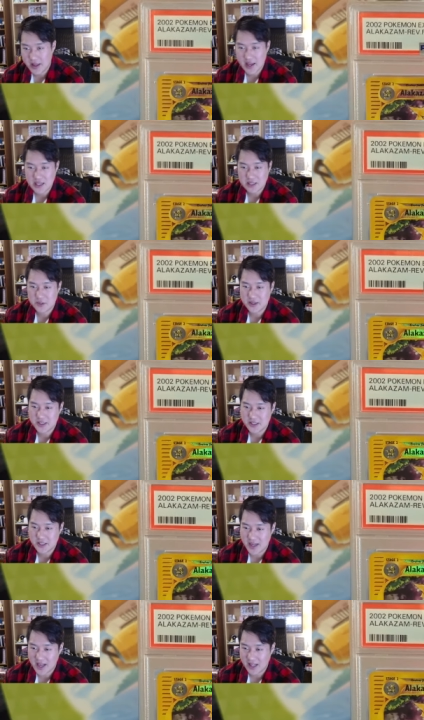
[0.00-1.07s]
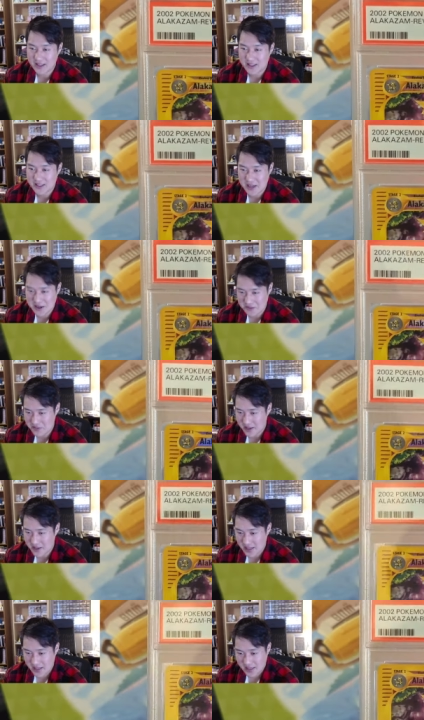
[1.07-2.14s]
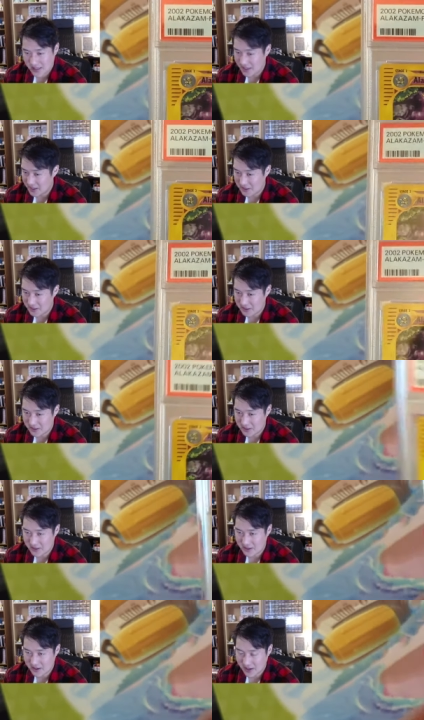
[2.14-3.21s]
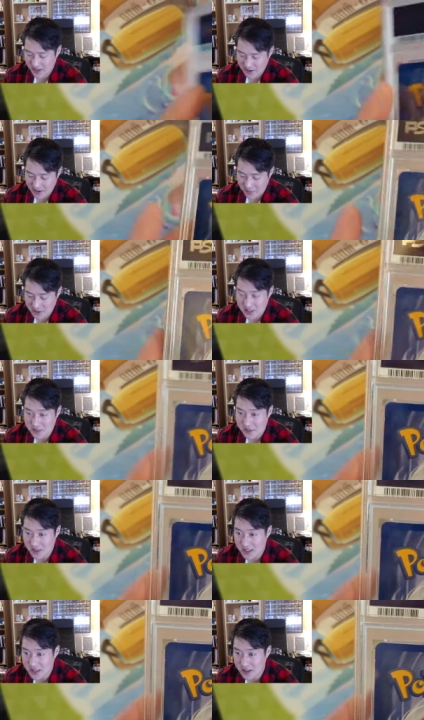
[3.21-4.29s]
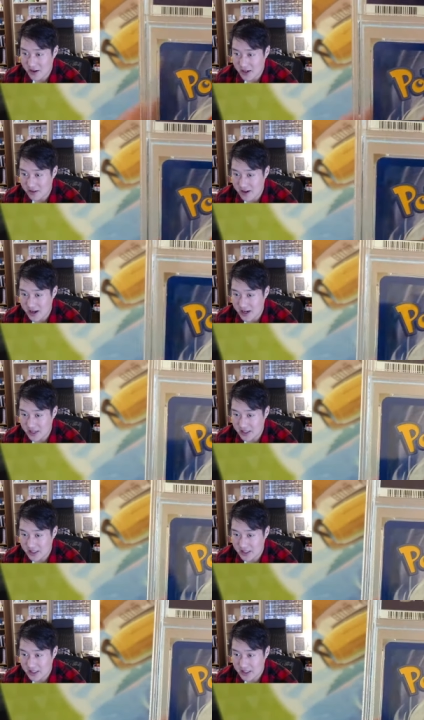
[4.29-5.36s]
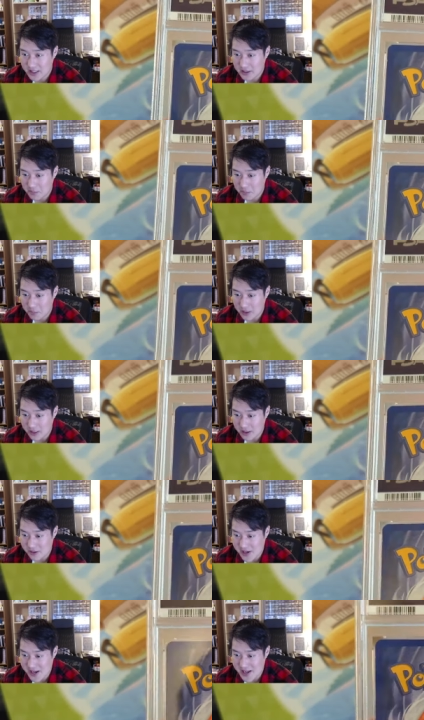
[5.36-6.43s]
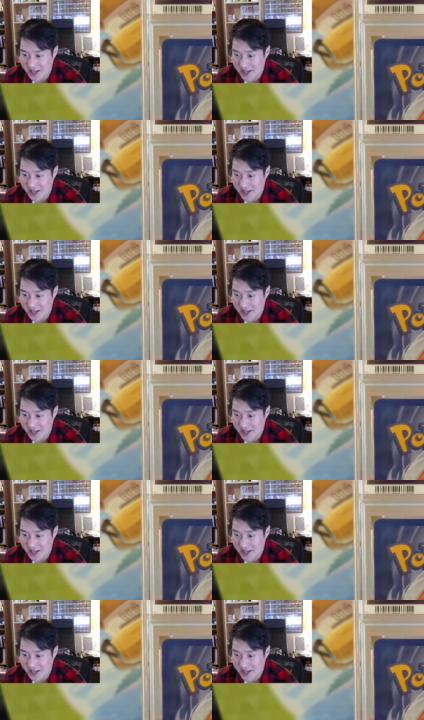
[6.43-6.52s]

Expedition Alakazam. Oh, I, I wasn't expecting a great grade, but a three?